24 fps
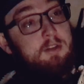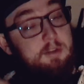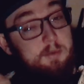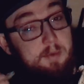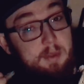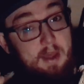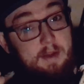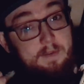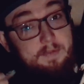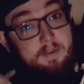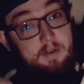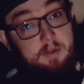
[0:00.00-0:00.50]

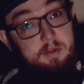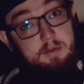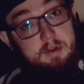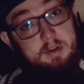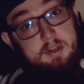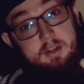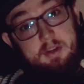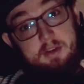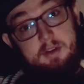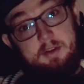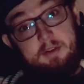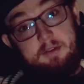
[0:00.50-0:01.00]
Without further
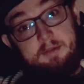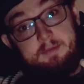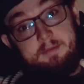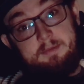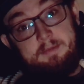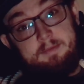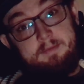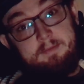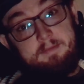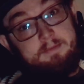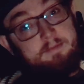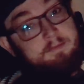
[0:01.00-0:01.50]
ado,
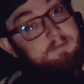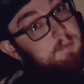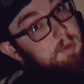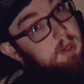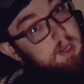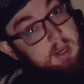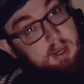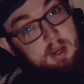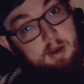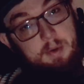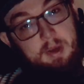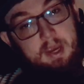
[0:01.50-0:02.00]

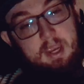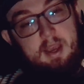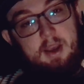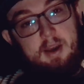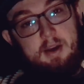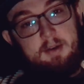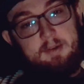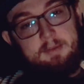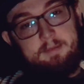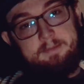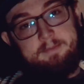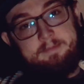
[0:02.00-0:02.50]
here we go.